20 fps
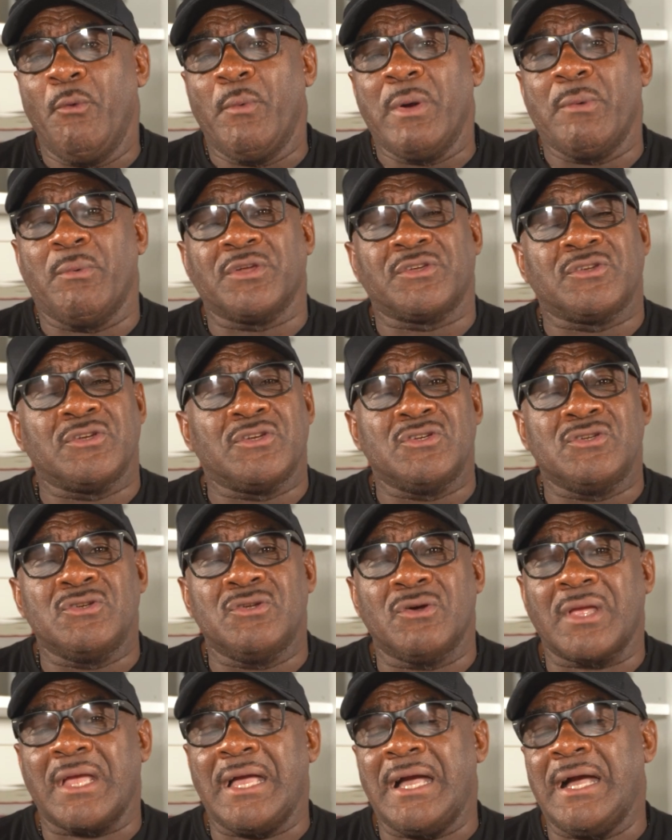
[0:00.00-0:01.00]
We want to
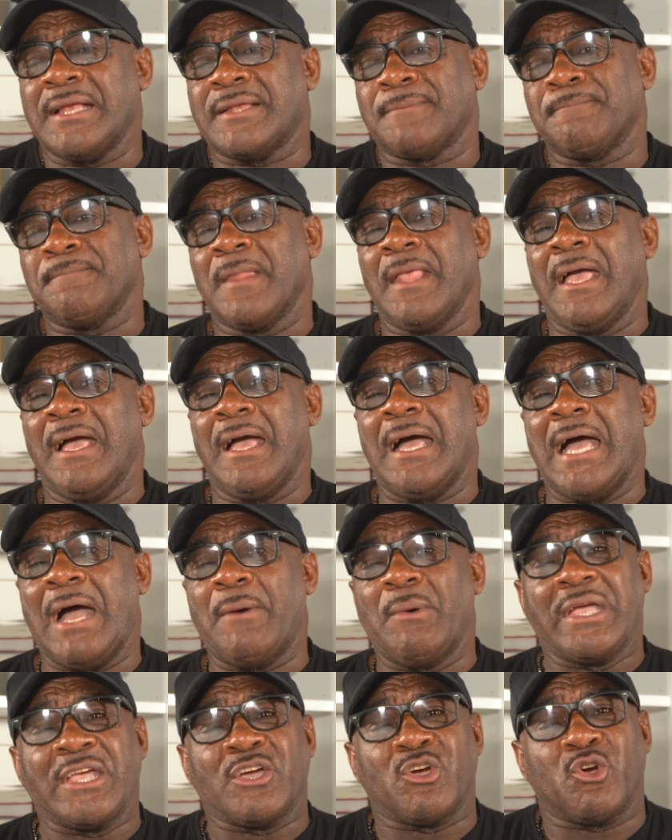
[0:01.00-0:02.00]
look at
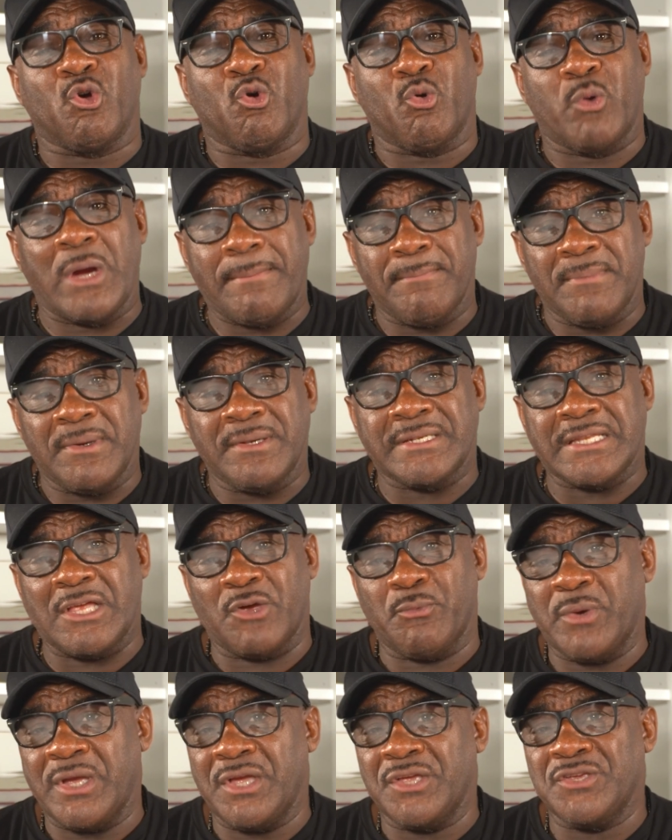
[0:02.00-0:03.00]
our equipment
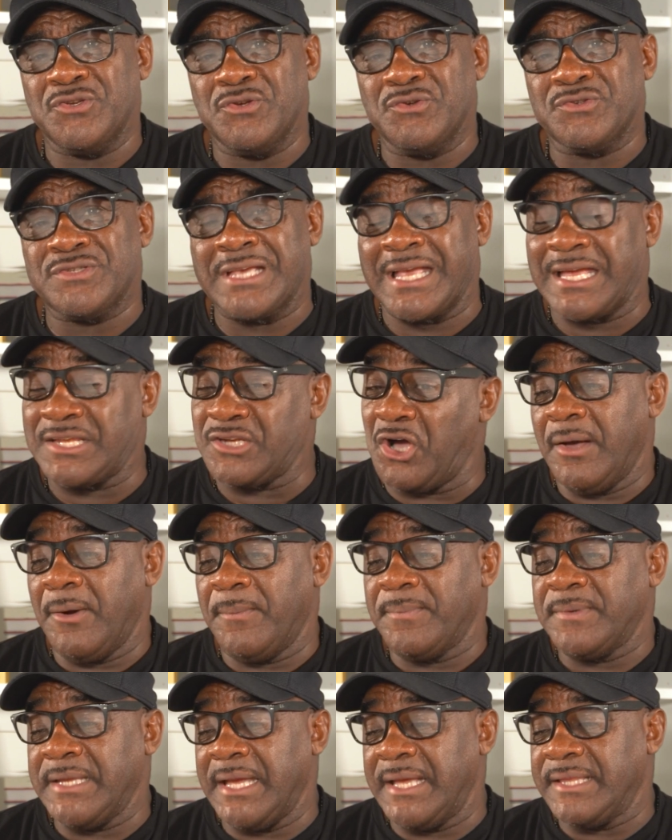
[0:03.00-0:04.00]
that we're using and
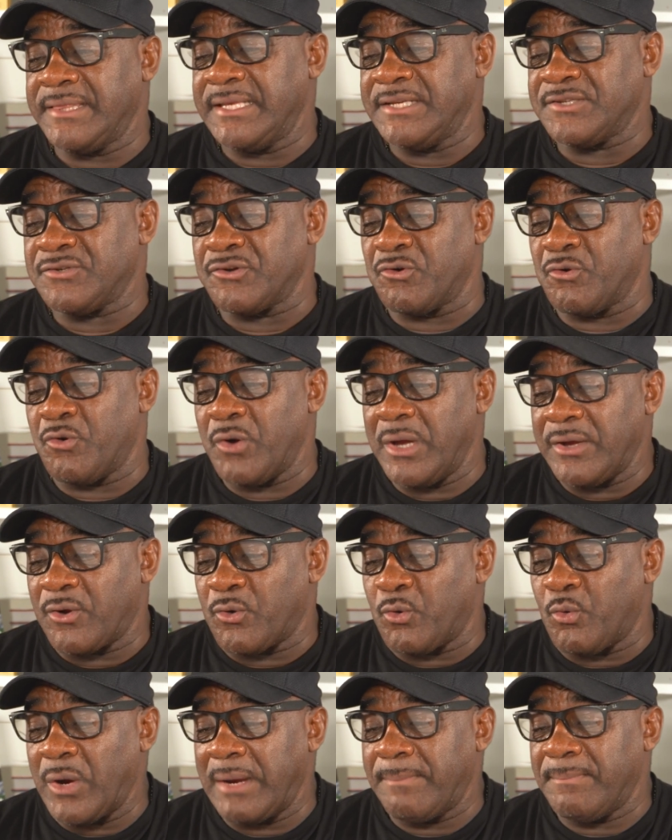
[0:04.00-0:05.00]
update these
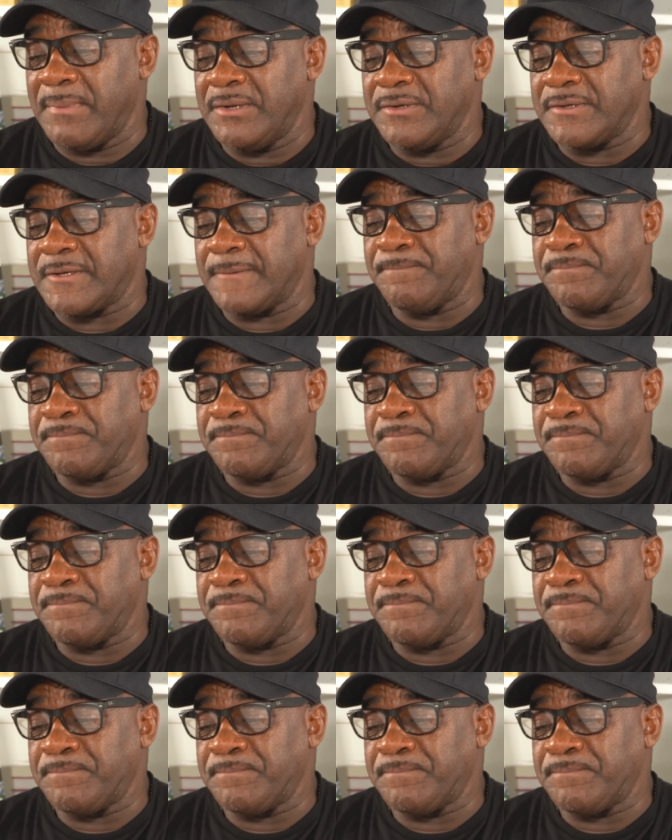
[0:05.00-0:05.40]
equipment.